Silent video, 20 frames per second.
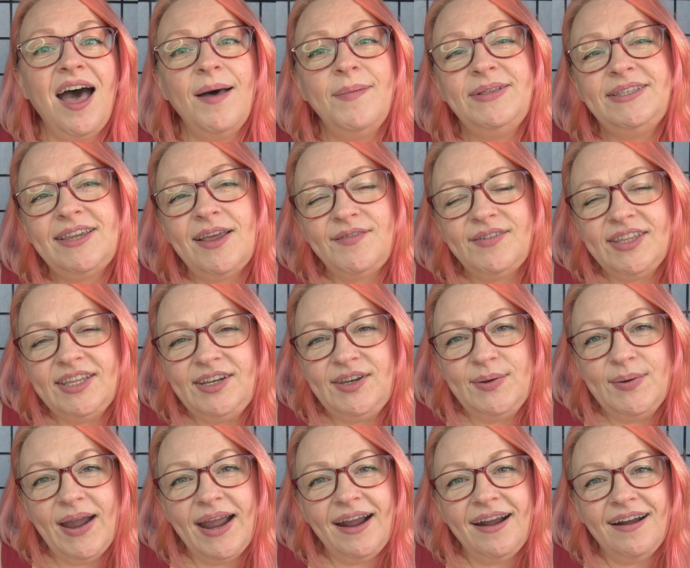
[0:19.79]
It's not really
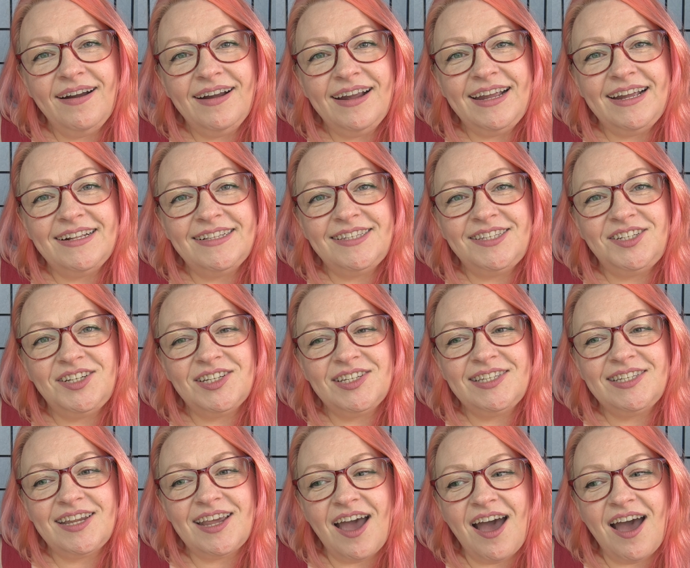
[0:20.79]
new hair, it's just